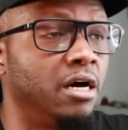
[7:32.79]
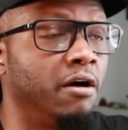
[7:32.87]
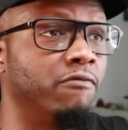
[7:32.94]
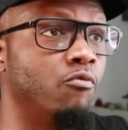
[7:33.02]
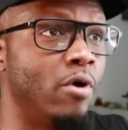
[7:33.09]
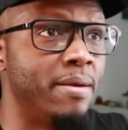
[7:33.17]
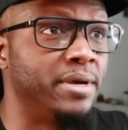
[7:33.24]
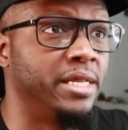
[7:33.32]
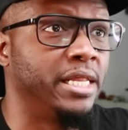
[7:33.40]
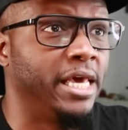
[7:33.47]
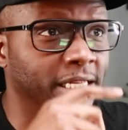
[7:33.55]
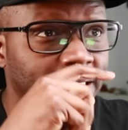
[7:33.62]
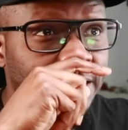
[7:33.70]
of women
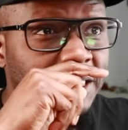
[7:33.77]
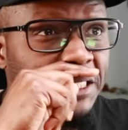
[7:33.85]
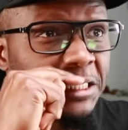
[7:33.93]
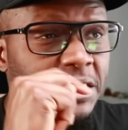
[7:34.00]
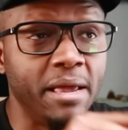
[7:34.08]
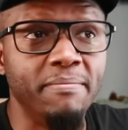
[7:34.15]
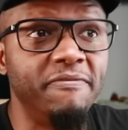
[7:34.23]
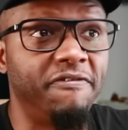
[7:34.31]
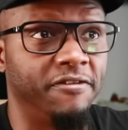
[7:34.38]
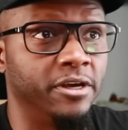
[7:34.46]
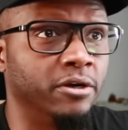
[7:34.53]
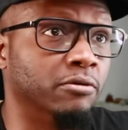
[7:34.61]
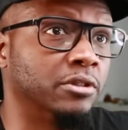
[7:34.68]
in STEM
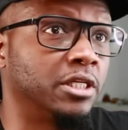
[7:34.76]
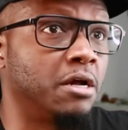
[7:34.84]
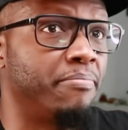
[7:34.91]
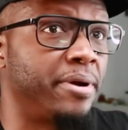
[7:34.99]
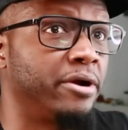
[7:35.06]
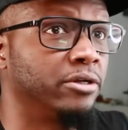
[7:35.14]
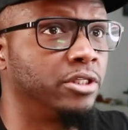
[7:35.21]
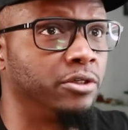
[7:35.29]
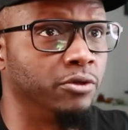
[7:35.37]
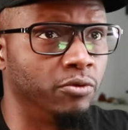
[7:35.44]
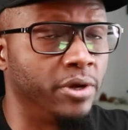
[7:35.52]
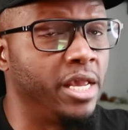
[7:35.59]
fields compared to